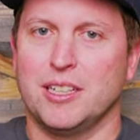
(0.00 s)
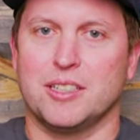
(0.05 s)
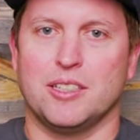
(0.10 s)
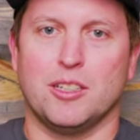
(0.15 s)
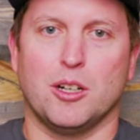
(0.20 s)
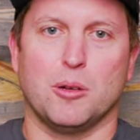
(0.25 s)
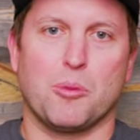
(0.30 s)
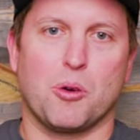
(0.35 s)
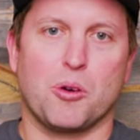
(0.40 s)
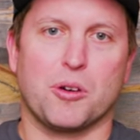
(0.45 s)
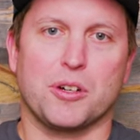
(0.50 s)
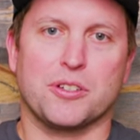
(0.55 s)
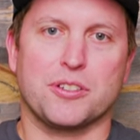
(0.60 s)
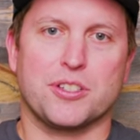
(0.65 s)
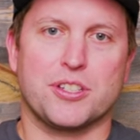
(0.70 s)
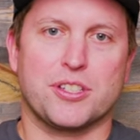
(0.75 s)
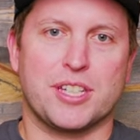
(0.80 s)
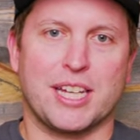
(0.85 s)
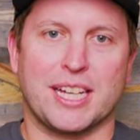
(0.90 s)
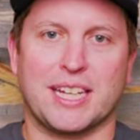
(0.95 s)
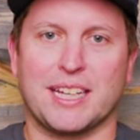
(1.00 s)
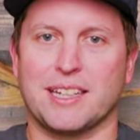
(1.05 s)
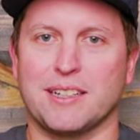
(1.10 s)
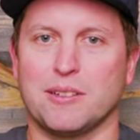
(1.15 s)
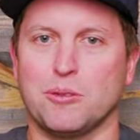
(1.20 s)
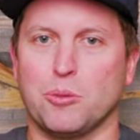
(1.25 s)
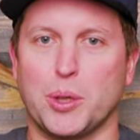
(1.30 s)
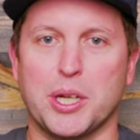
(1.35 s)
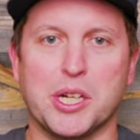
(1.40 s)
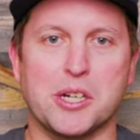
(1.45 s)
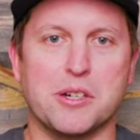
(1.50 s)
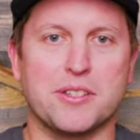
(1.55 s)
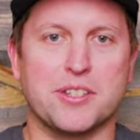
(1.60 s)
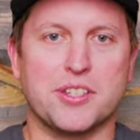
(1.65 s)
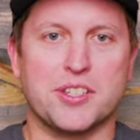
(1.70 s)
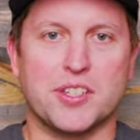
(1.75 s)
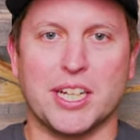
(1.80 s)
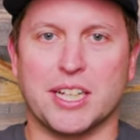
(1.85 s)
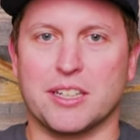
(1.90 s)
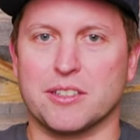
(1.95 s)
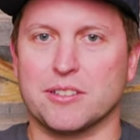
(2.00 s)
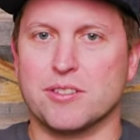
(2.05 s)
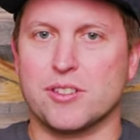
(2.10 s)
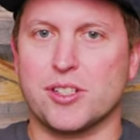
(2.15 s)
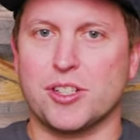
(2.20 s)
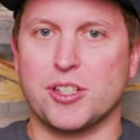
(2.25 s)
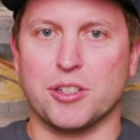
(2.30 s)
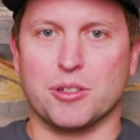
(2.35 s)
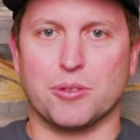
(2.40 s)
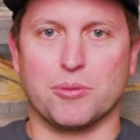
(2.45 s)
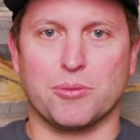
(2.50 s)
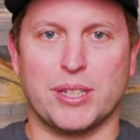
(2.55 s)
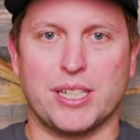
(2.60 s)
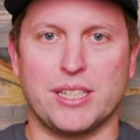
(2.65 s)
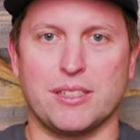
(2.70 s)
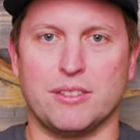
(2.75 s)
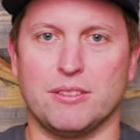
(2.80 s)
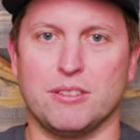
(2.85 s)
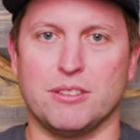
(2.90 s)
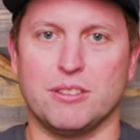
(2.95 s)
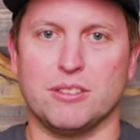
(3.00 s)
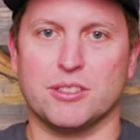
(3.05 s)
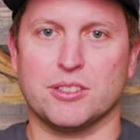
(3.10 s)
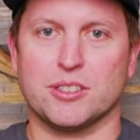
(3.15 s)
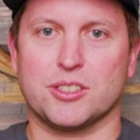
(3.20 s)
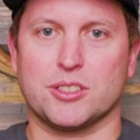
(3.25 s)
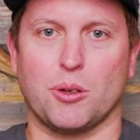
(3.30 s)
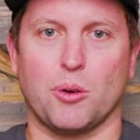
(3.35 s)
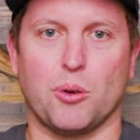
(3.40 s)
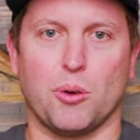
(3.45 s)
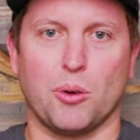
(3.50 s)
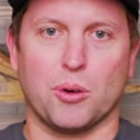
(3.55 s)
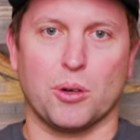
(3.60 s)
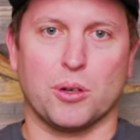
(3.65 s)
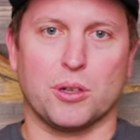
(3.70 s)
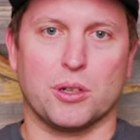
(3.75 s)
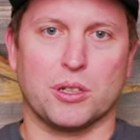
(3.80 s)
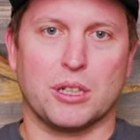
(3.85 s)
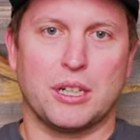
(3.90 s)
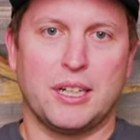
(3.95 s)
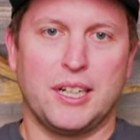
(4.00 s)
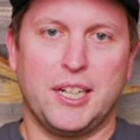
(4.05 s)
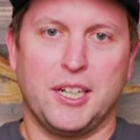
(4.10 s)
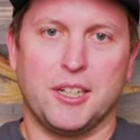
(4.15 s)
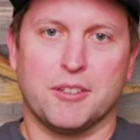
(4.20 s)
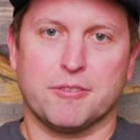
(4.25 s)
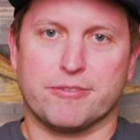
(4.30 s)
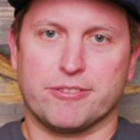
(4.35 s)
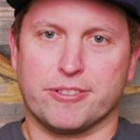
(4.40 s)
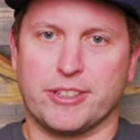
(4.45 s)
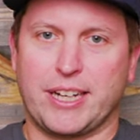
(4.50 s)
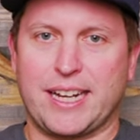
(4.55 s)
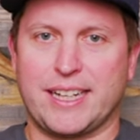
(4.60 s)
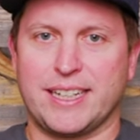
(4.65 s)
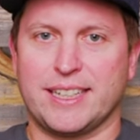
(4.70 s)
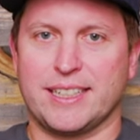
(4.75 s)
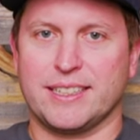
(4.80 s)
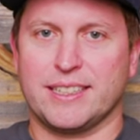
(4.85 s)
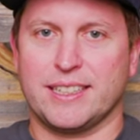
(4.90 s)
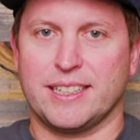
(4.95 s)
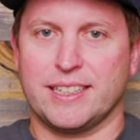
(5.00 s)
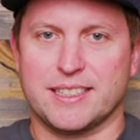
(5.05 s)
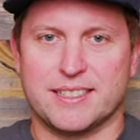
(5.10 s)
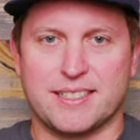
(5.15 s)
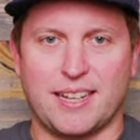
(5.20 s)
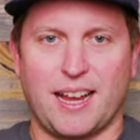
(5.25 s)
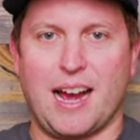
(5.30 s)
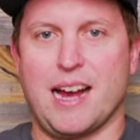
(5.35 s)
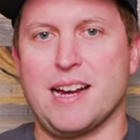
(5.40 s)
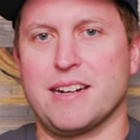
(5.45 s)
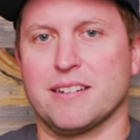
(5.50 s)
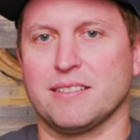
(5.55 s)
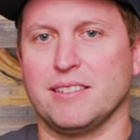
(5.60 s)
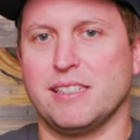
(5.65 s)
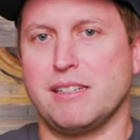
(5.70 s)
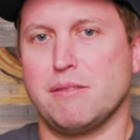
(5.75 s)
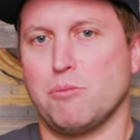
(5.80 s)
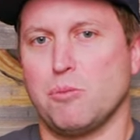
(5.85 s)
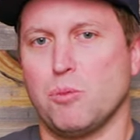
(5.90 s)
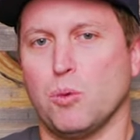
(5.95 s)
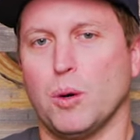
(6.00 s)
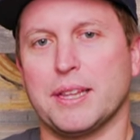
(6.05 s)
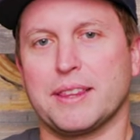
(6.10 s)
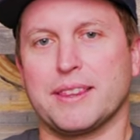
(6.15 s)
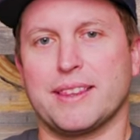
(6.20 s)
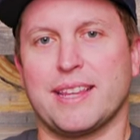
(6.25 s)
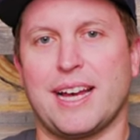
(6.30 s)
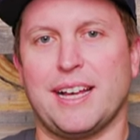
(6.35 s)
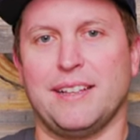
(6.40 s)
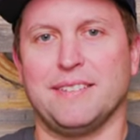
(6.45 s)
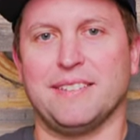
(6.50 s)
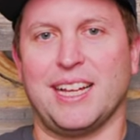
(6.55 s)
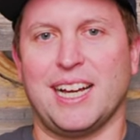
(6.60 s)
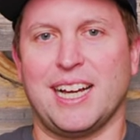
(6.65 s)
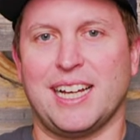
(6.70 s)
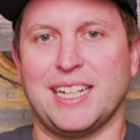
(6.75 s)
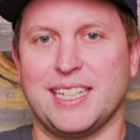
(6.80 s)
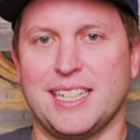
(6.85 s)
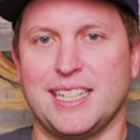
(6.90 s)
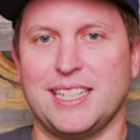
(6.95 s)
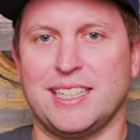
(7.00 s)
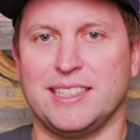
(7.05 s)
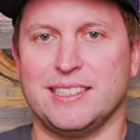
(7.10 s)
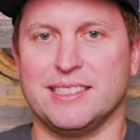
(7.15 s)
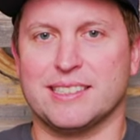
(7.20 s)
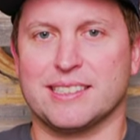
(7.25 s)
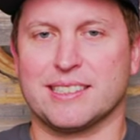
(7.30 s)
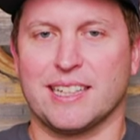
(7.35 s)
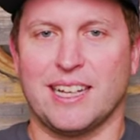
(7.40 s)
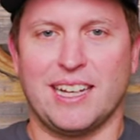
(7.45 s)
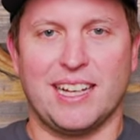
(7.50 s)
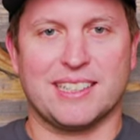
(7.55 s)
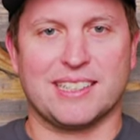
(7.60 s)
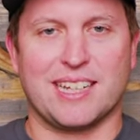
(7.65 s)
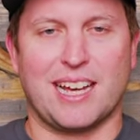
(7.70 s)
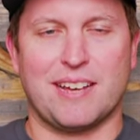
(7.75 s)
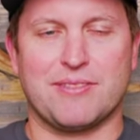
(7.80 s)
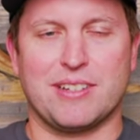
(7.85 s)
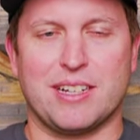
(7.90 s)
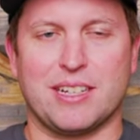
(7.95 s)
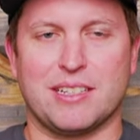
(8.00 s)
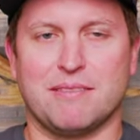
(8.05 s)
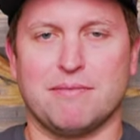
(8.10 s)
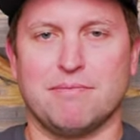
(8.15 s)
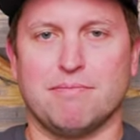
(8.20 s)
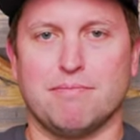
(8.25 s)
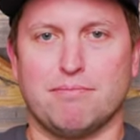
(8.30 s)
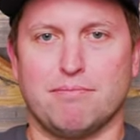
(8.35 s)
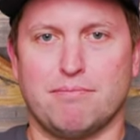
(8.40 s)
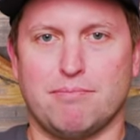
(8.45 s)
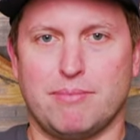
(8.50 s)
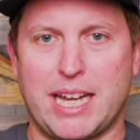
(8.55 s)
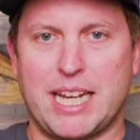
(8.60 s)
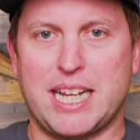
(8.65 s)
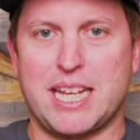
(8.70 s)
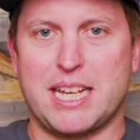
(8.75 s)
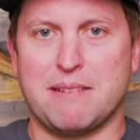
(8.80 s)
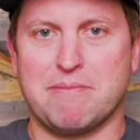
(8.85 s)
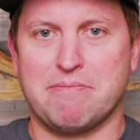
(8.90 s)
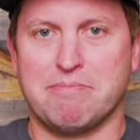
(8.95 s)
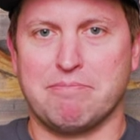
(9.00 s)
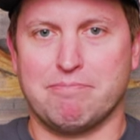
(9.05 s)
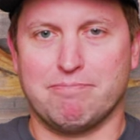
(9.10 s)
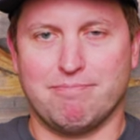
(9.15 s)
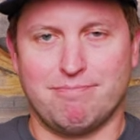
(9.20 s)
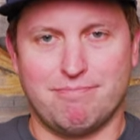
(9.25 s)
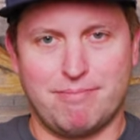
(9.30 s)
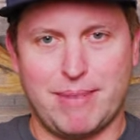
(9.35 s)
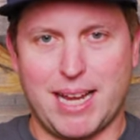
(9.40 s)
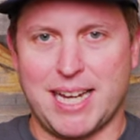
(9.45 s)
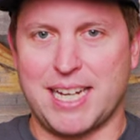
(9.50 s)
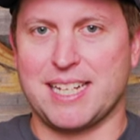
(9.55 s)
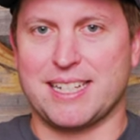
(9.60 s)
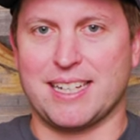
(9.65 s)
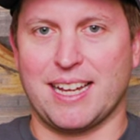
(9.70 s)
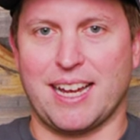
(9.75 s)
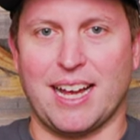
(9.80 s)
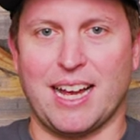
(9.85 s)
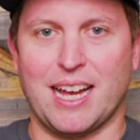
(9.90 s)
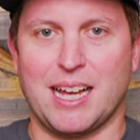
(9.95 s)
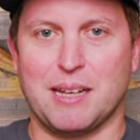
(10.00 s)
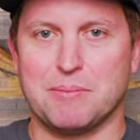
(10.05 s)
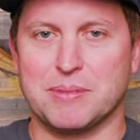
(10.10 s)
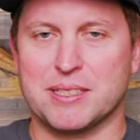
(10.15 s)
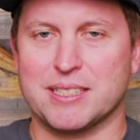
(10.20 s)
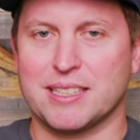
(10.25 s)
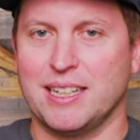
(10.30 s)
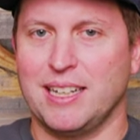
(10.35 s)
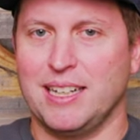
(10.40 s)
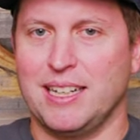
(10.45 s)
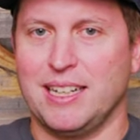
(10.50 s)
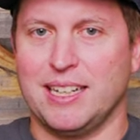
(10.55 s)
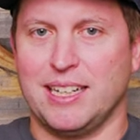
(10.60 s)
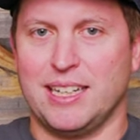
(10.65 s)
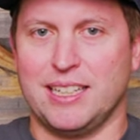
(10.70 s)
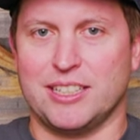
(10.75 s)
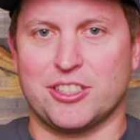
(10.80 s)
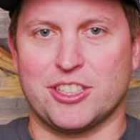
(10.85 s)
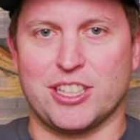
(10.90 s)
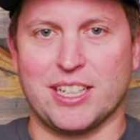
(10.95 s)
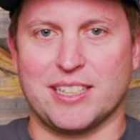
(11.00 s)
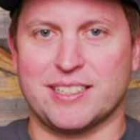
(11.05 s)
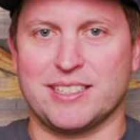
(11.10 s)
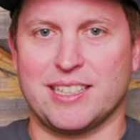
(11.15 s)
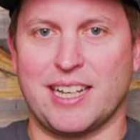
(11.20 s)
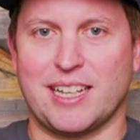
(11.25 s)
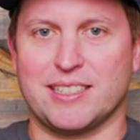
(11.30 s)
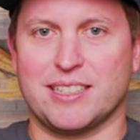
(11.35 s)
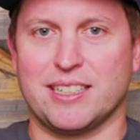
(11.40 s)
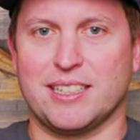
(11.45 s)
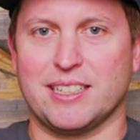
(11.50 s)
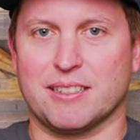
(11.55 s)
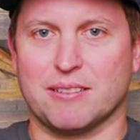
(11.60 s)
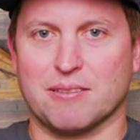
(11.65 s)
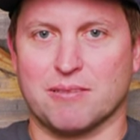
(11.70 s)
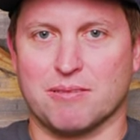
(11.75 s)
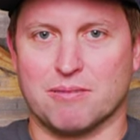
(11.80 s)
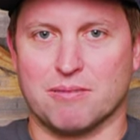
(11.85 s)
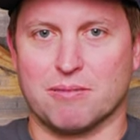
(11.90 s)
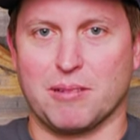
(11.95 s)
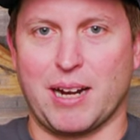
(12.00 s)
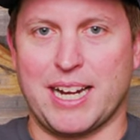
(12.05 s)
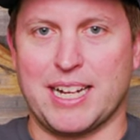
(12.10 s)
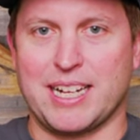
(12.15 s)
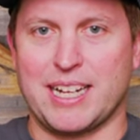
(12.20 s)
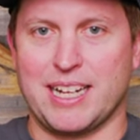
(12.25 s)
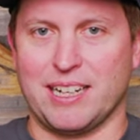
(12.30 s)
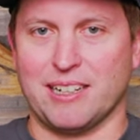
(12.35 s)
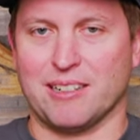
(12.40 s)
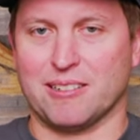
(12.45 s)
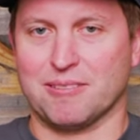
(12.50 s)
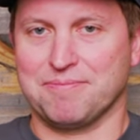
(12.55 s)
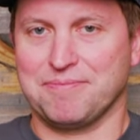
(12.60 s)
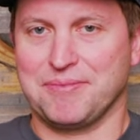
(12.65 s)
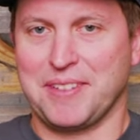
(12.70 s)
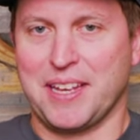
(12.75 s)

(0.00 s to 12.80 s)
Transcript: No more sticking weird stickers to your reels or forgetting entirely what that line is, as I've done many, many times. It just says it right here.